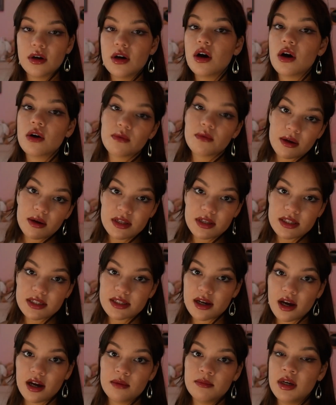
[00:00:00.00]
Around this
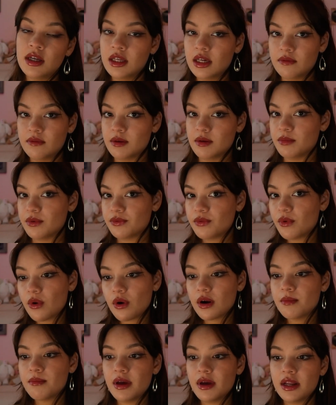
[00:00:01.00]
time, and even
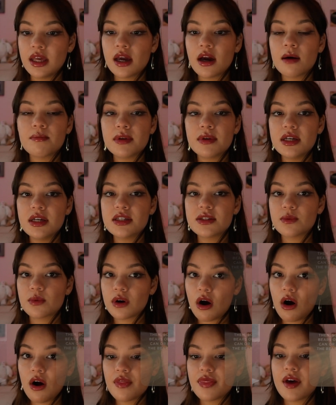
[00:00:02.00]
before, many companies were
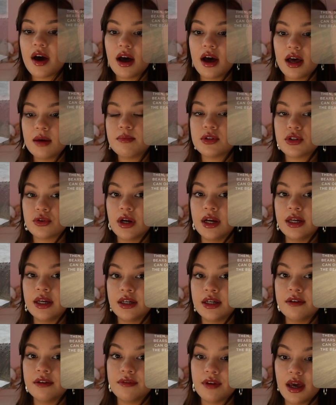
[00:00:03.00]
on the hype train
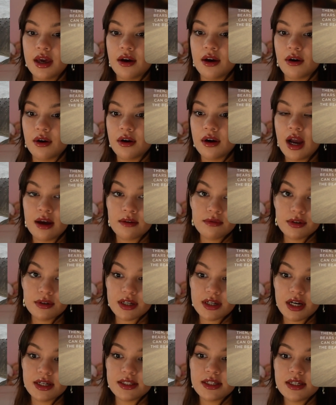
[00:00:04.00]
of AR
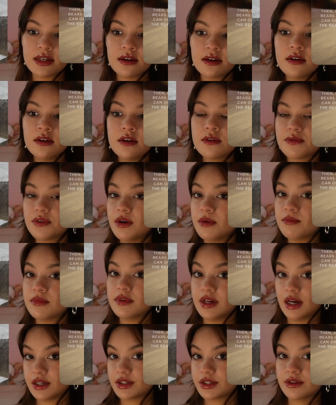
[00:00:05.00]
advertising, from
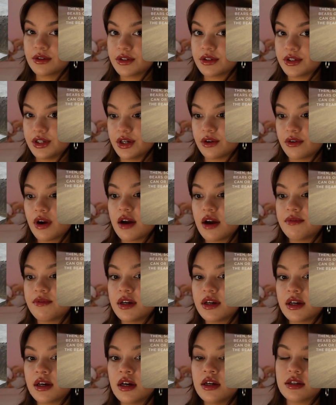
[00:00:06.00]
National
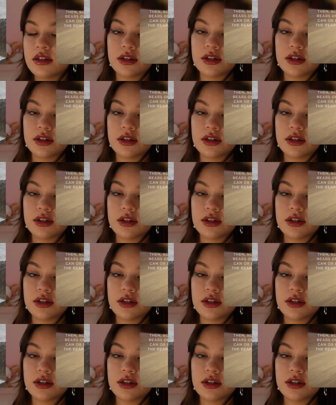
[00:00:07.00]
Geographic to